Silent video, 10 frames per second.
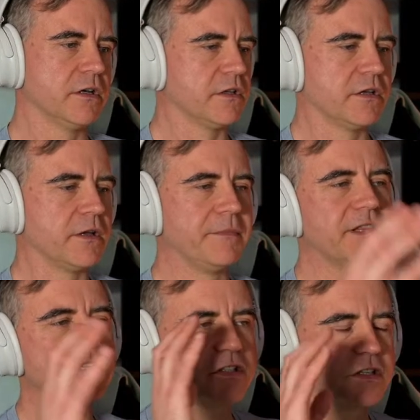I mean,
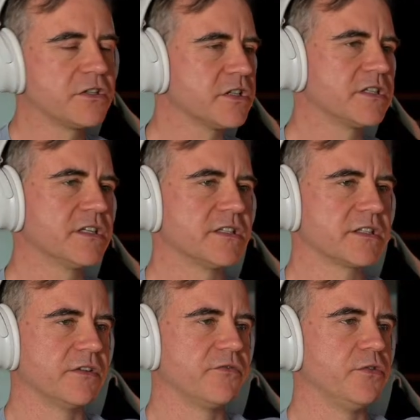this is
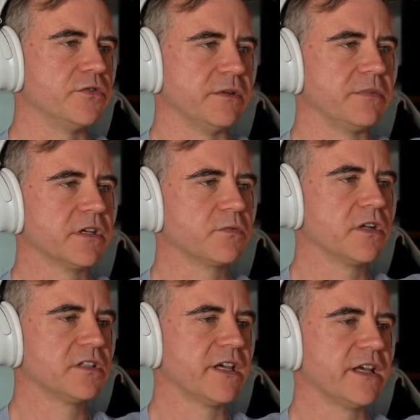confusing because what
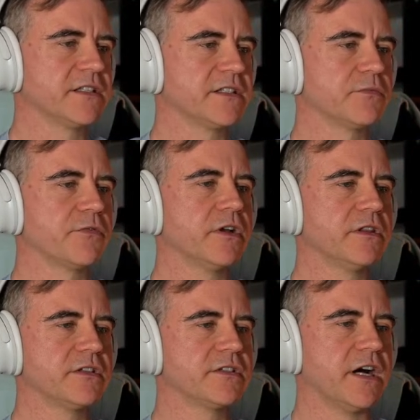it's saying is if we've got
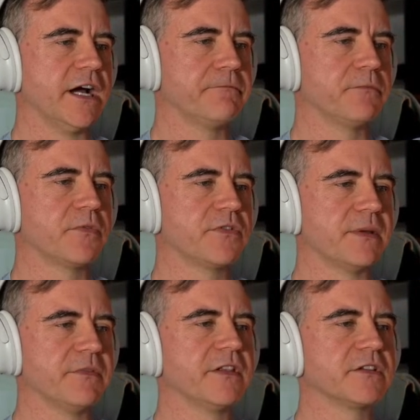this type,
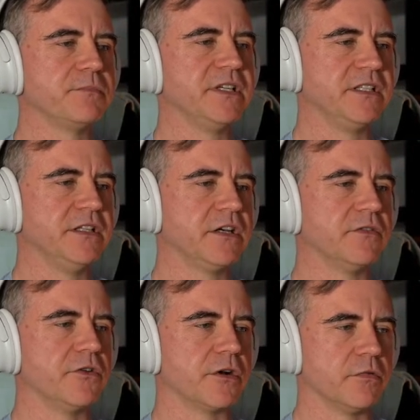something that's BCD
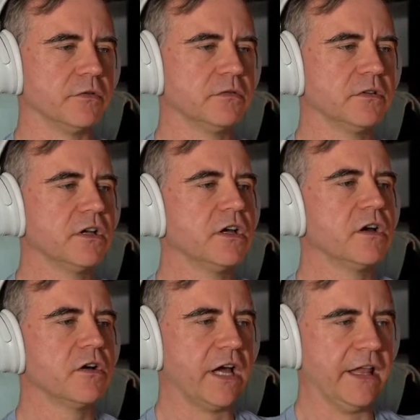convertible,
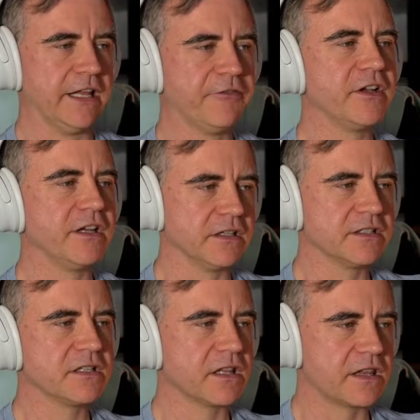and if it
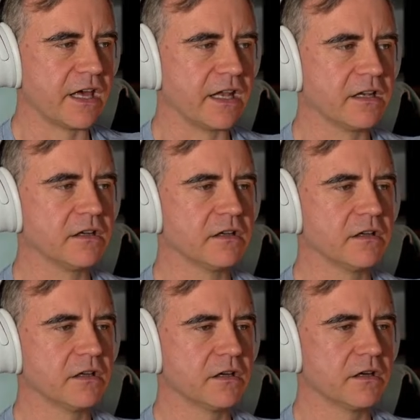is, then
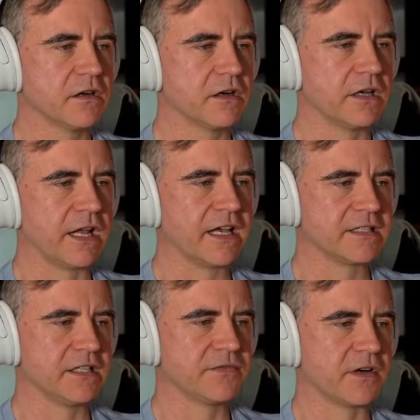it has
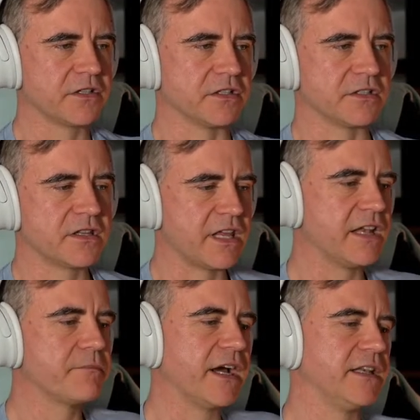these functions. Then
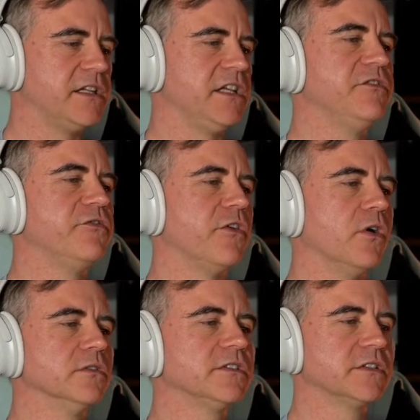by default,